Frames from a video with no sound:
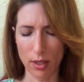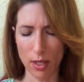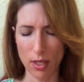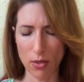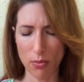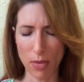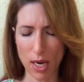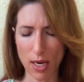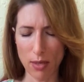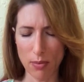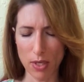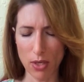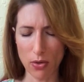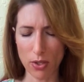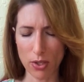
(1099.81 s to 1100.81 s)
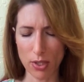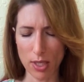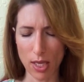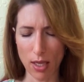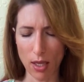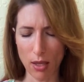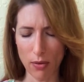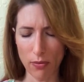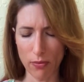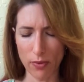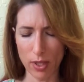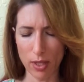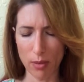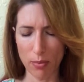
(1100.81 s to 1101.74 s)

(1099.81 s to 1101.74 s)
it might be yourself in the